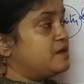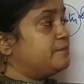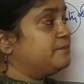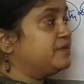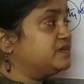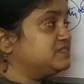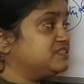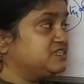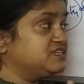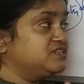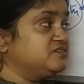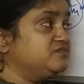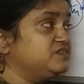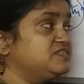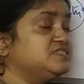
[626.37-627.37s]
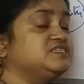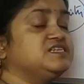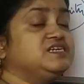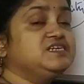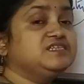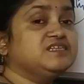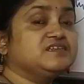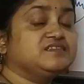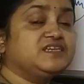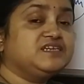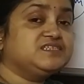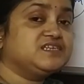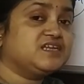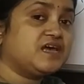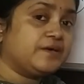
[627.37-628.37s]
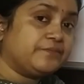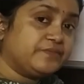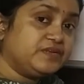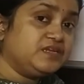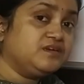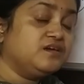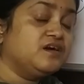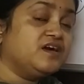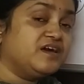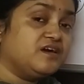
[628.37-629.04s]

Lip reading: But here we see that things are happening